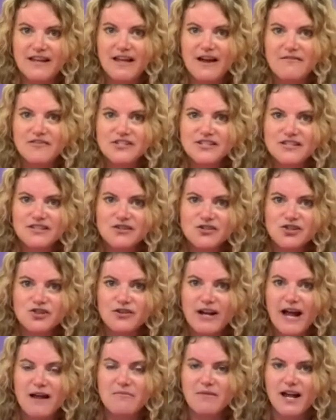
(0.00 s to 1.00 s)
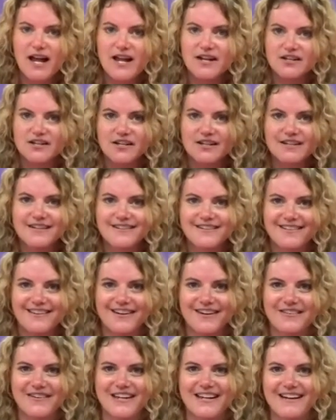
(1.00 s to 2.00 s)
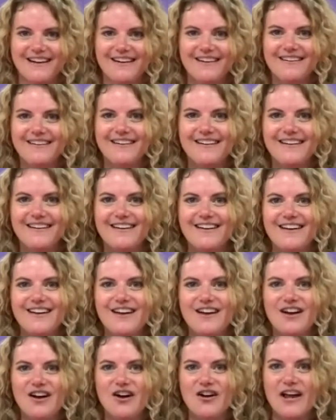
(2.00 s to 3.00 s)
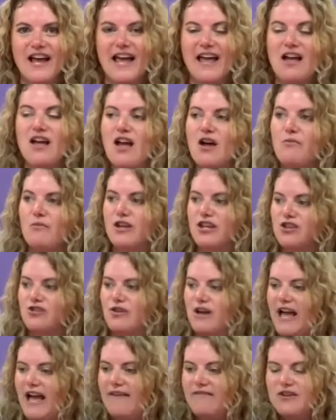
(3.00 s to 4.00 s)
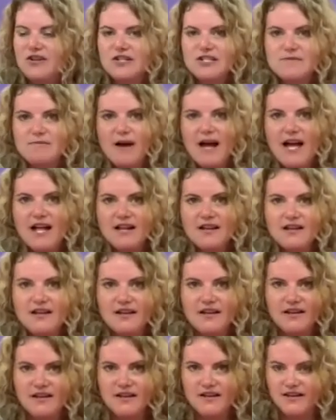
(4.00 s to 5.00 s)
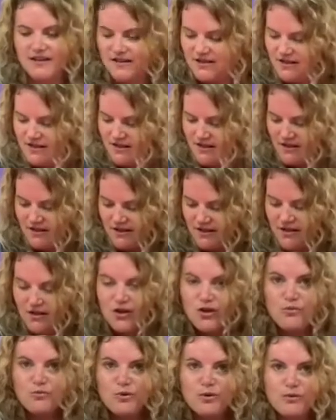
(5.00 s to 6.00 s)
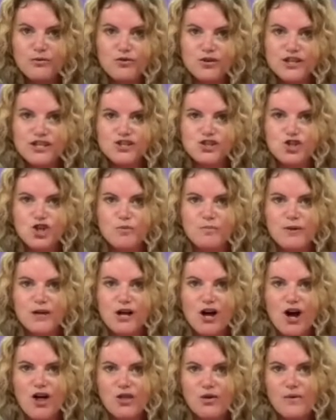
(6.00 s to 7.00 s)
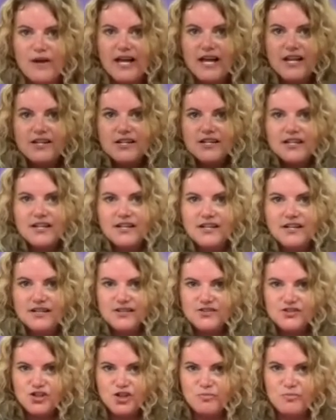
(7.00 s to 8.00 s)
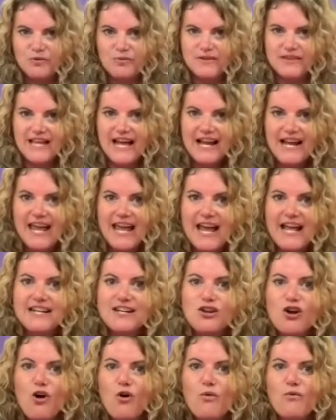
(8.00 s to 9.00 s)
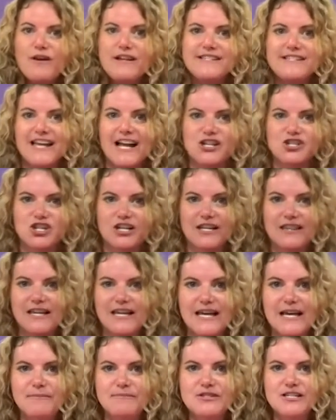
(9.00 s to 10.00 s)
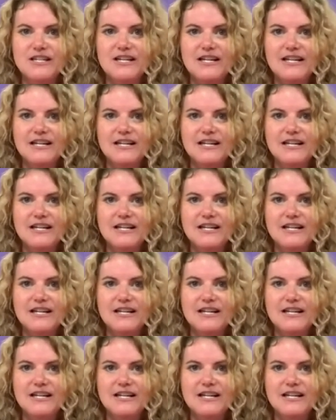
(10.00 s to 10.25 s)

that obviously there's ground behind her. There we go. Okay, we can do a heavier spot where we're really scooping all the way under, scooping with that hand and always catching in the hips,